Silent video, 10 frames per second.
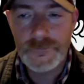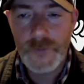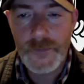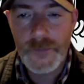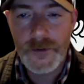
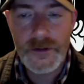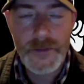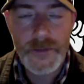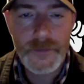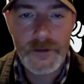We put it
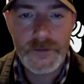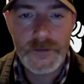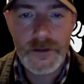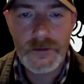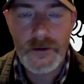up on
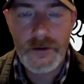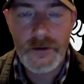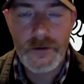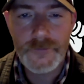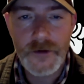
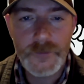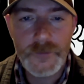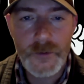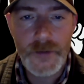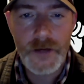our
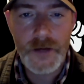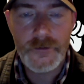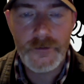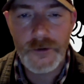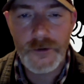Facebook page
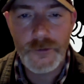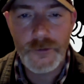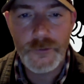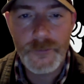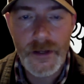and our
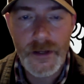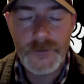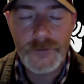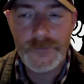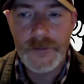YouTube page,
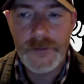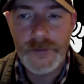and